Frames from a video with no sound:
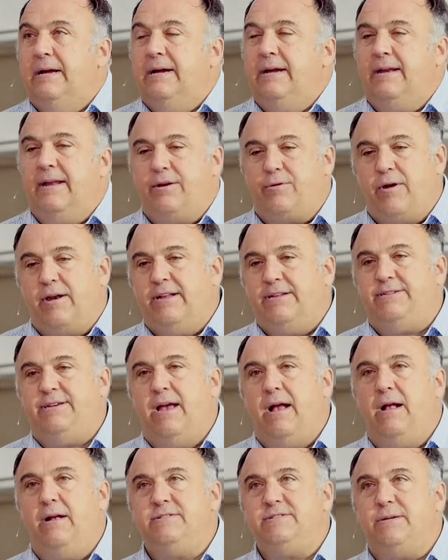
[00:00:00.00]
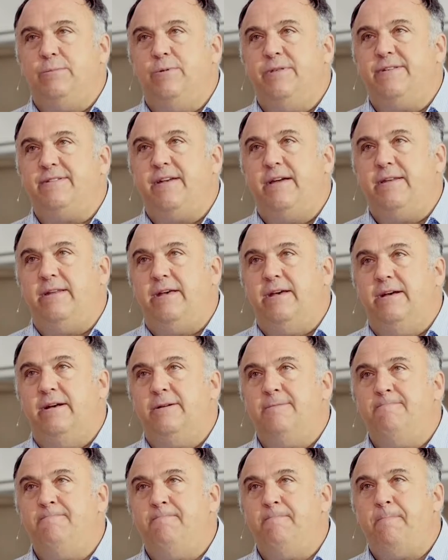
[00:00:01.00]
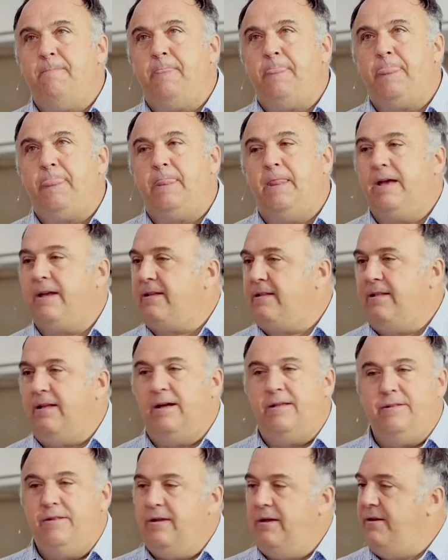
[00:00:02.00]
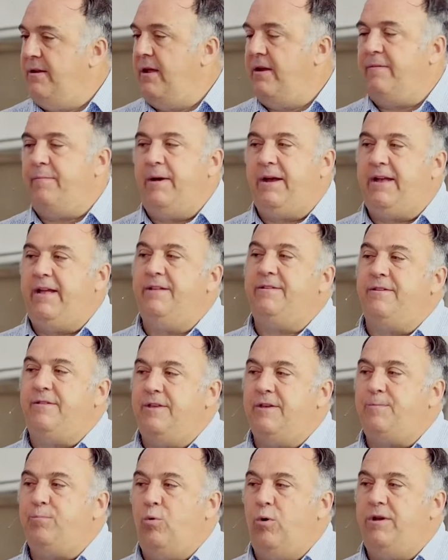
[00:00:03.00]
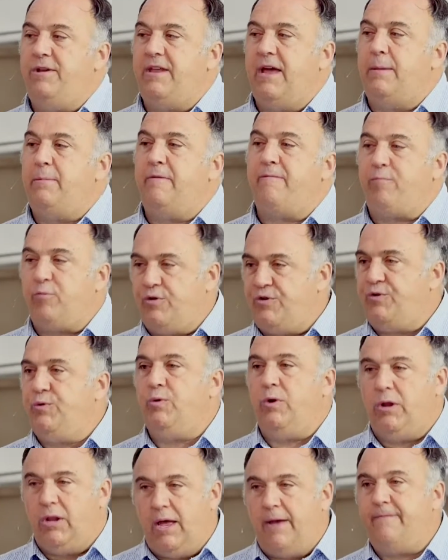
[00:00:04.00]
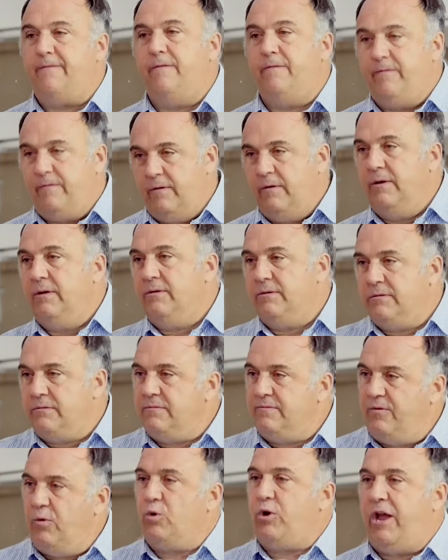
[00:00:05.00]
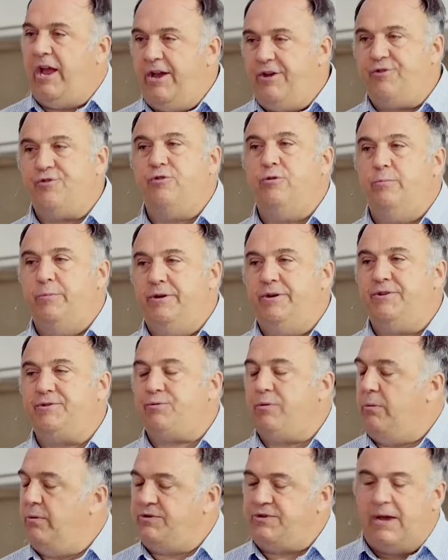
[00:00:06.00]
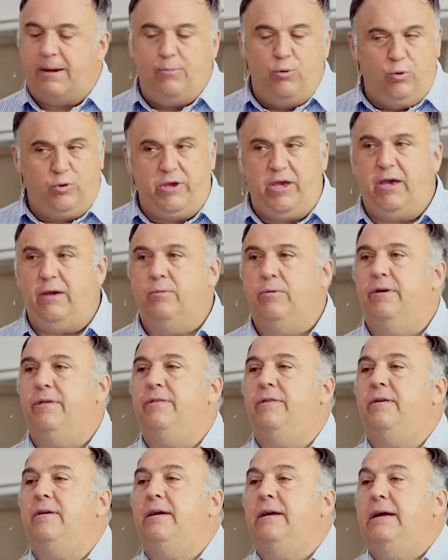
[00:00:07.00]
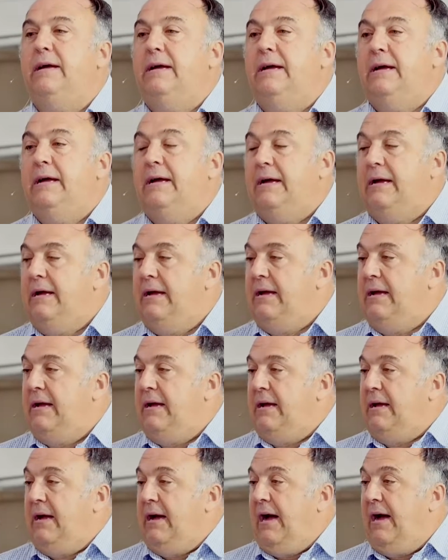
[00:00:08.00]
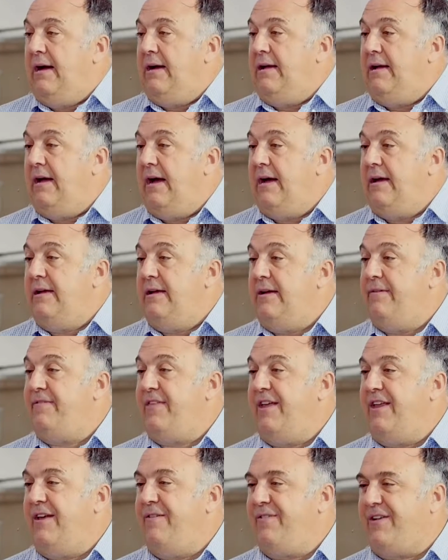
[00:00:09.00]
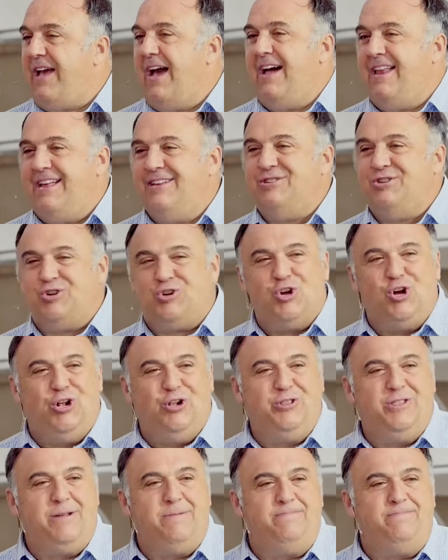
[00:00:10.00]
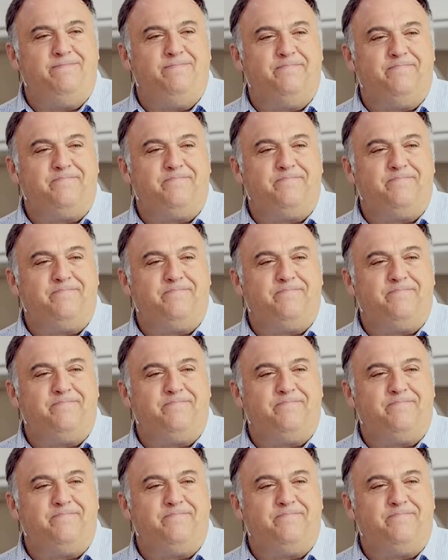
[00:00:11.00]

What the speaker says: and I try to challenge them with this idea. Like, none of my kids at this point in time have pursued a life of vocational ministry, which I'm okay with. If God hasn't called them